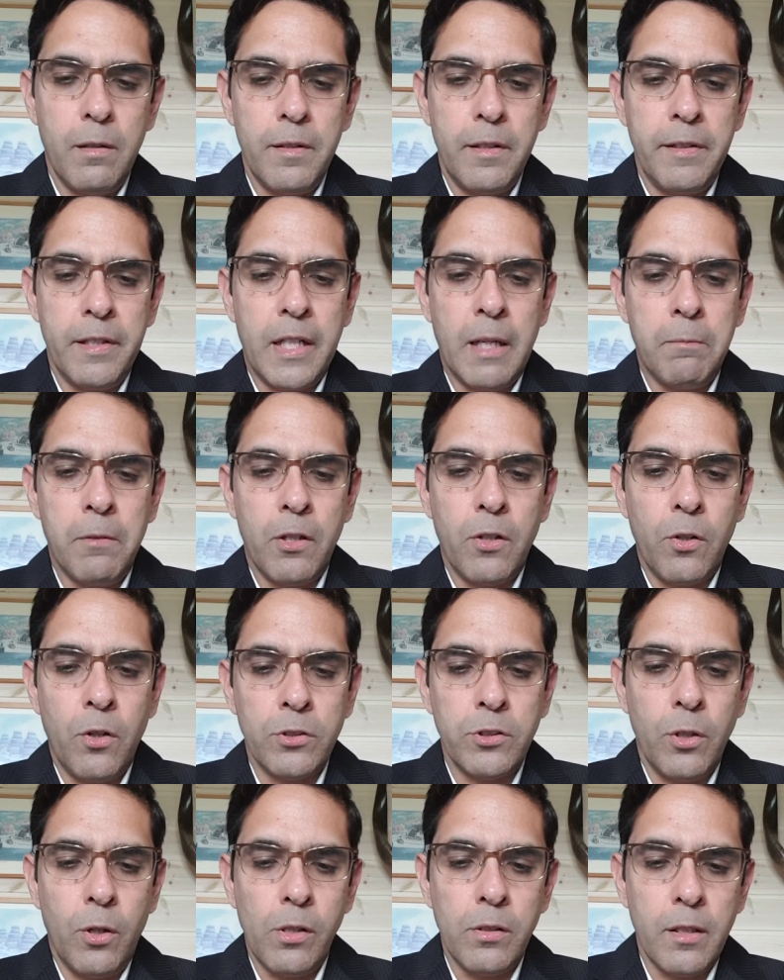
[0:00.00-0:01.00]
we come
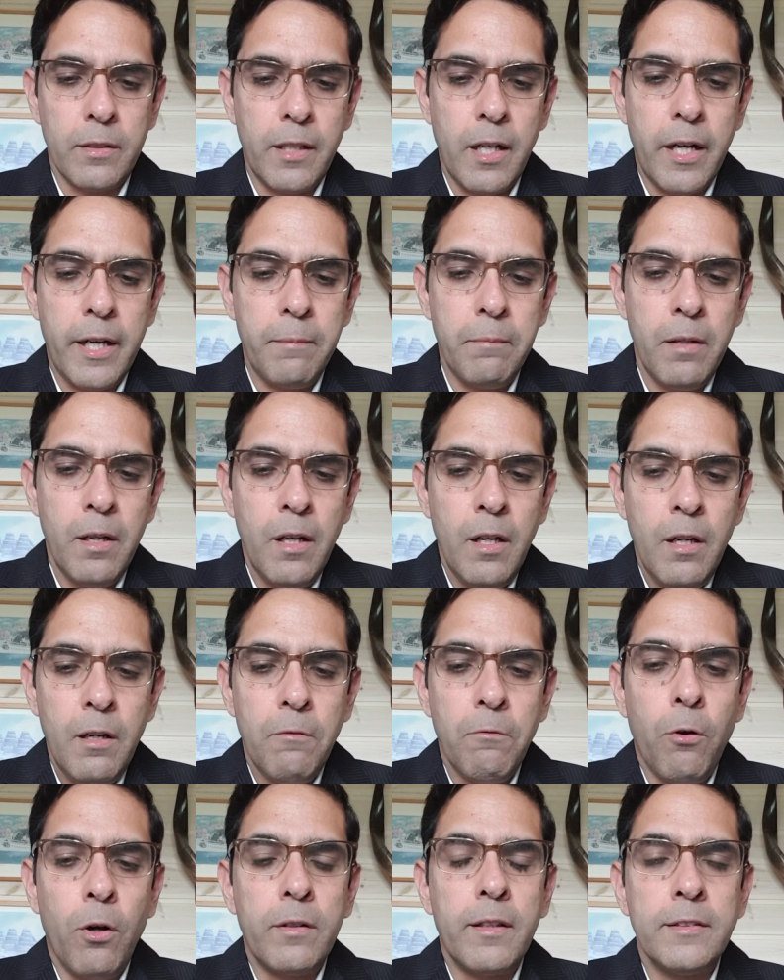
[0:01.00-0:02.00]
across all the time.
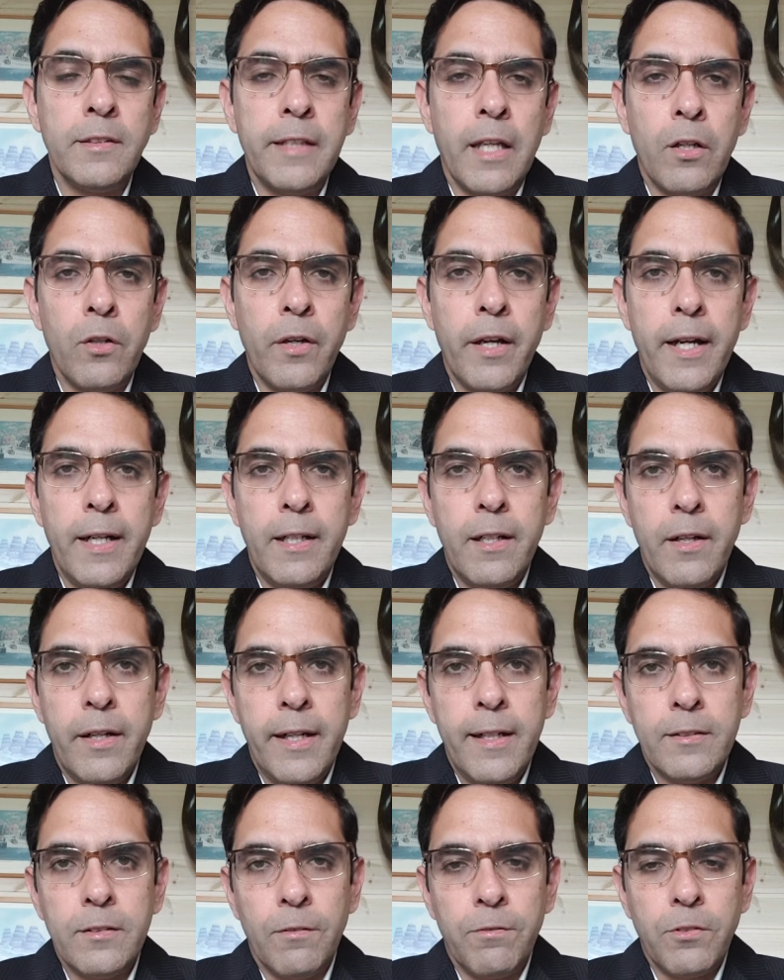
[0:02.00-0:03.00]
What is
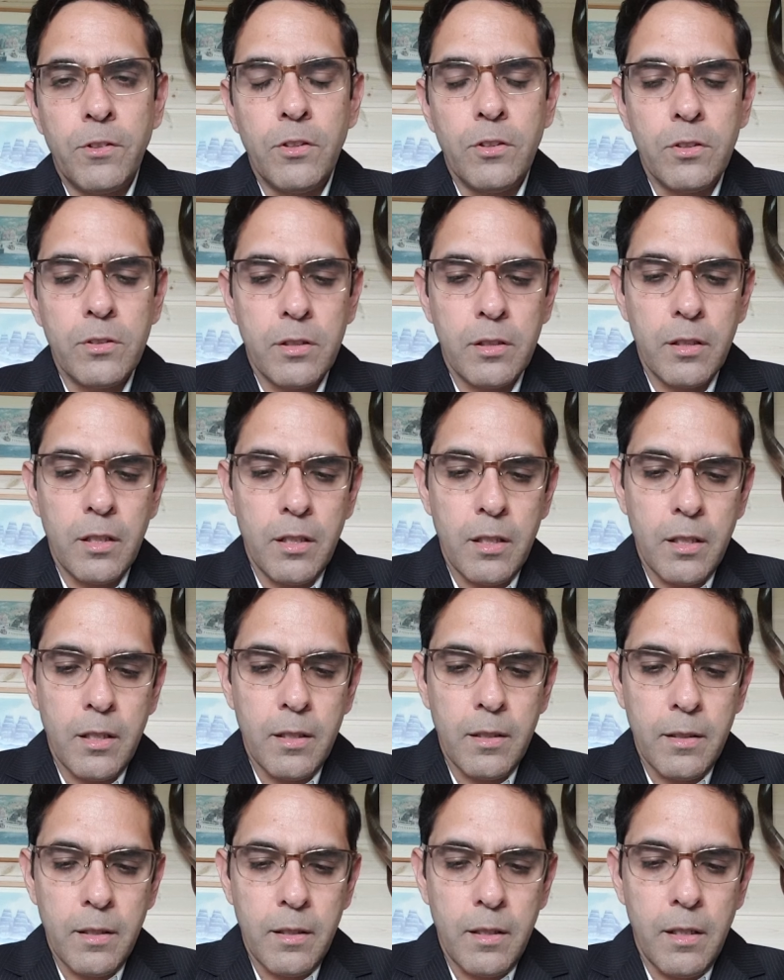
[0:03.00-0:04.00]
derogatory is, of course,
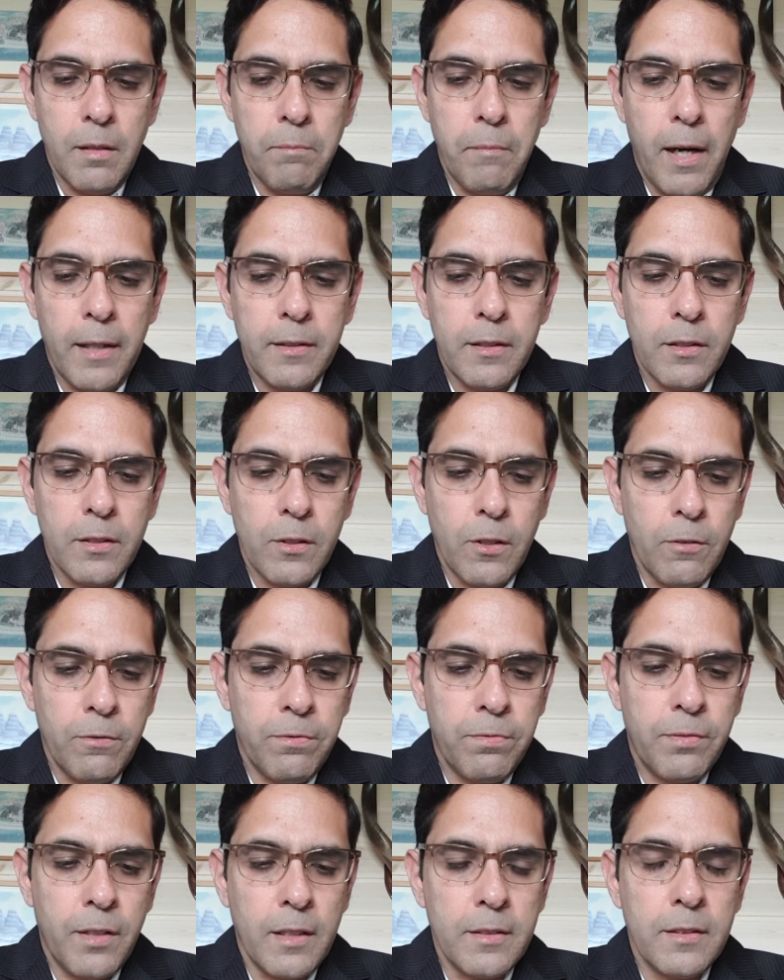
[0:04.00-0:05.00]
a matter
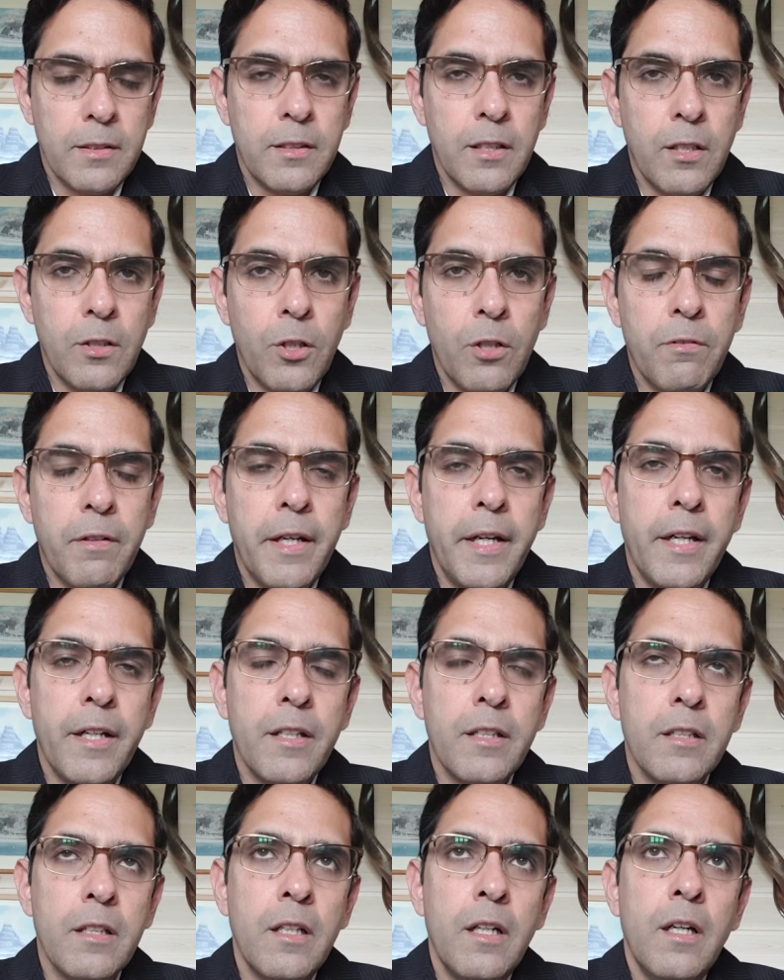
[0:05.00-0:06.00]
of concern over
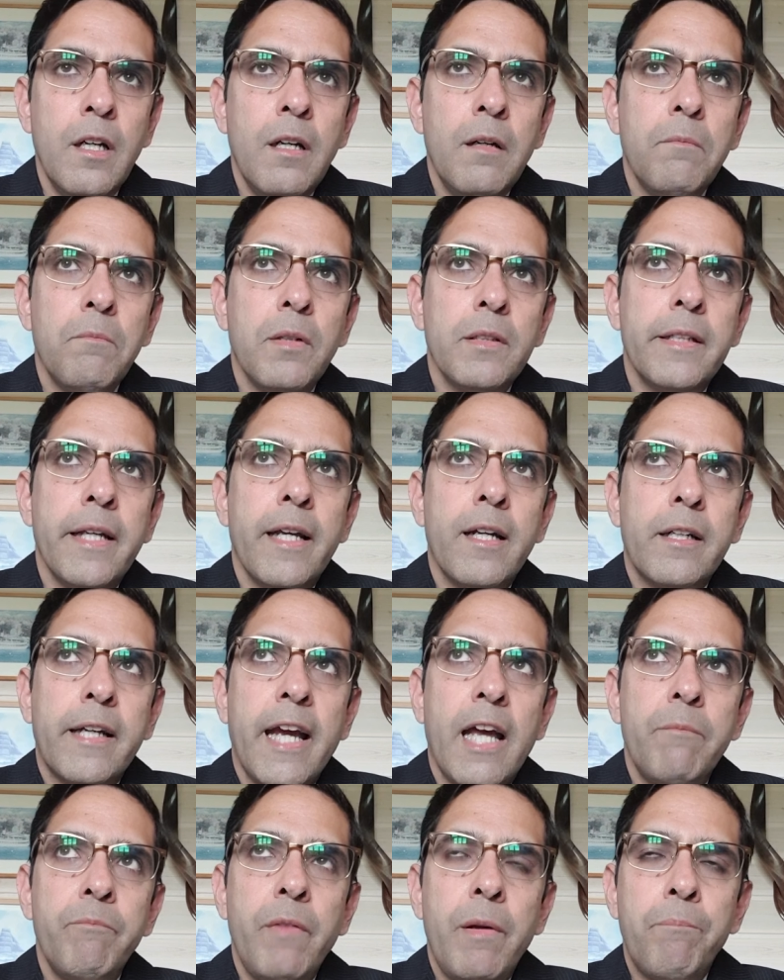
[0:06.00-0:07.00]
here, but there
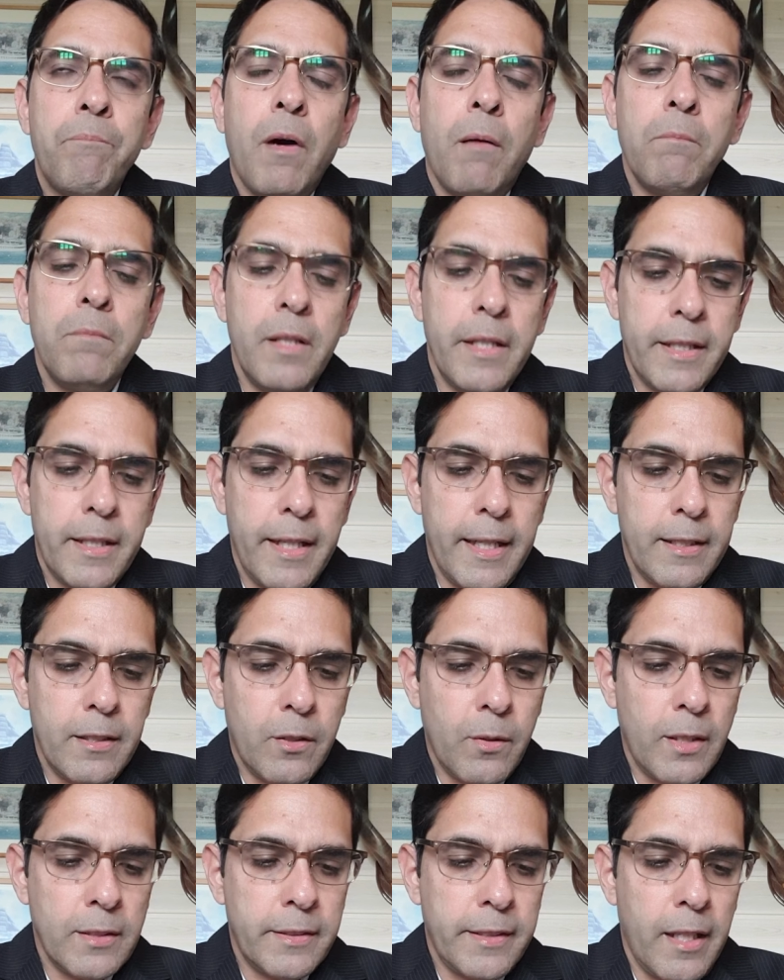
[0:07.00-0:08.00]
can be public
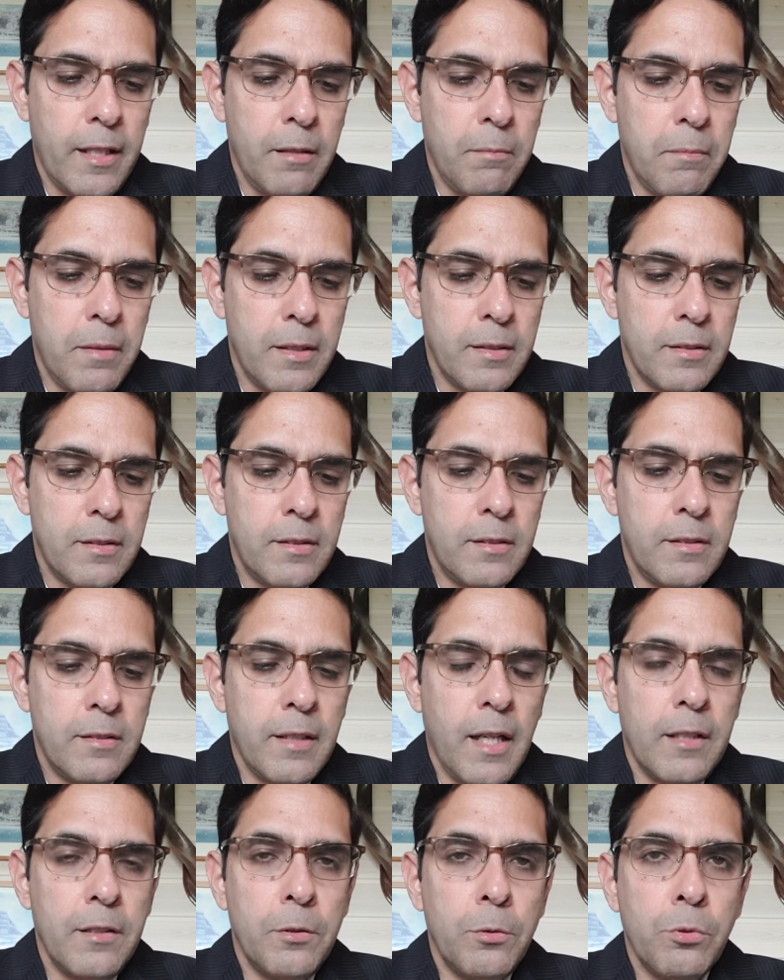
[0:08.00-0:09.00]
interest elements
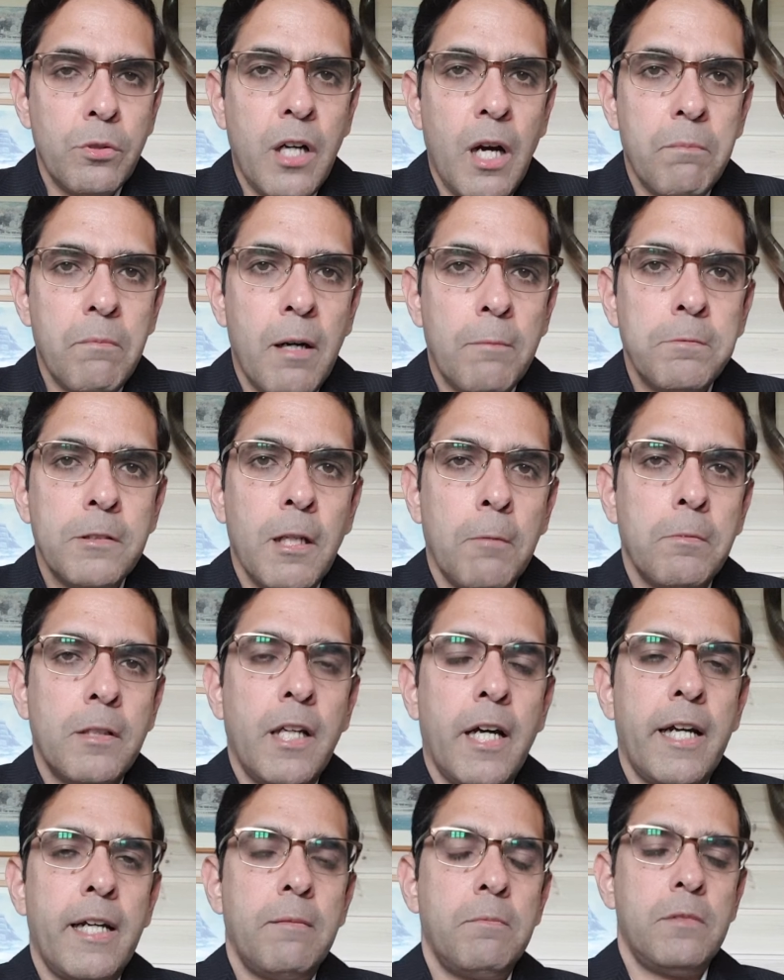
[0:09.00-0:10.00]
that do come up
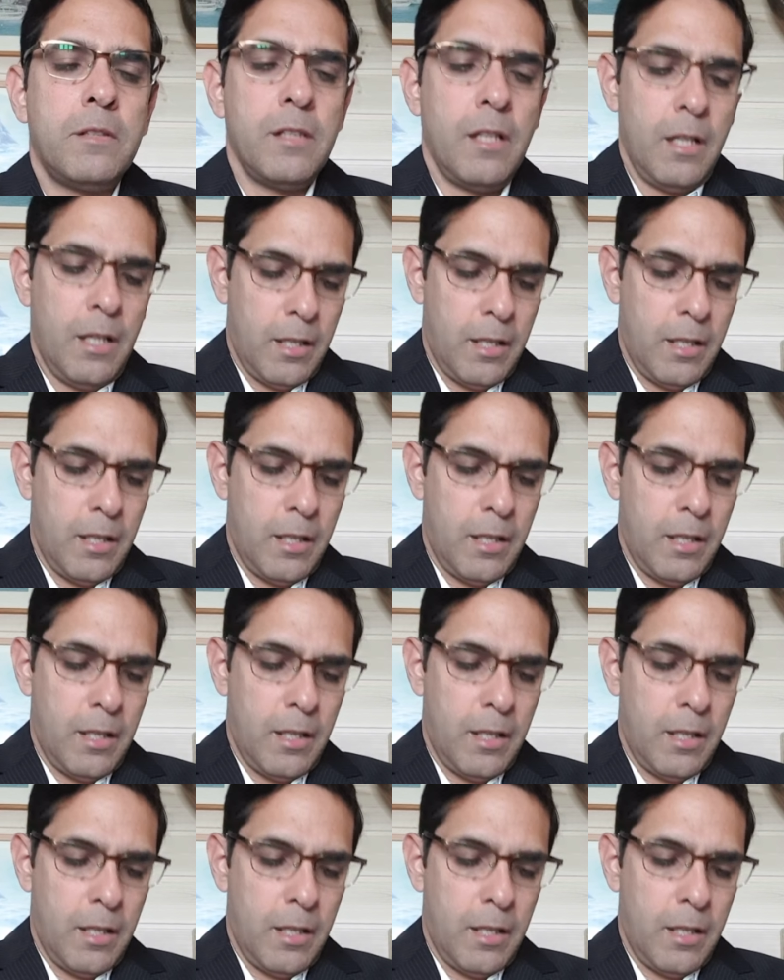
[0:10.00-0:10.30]
sometimes.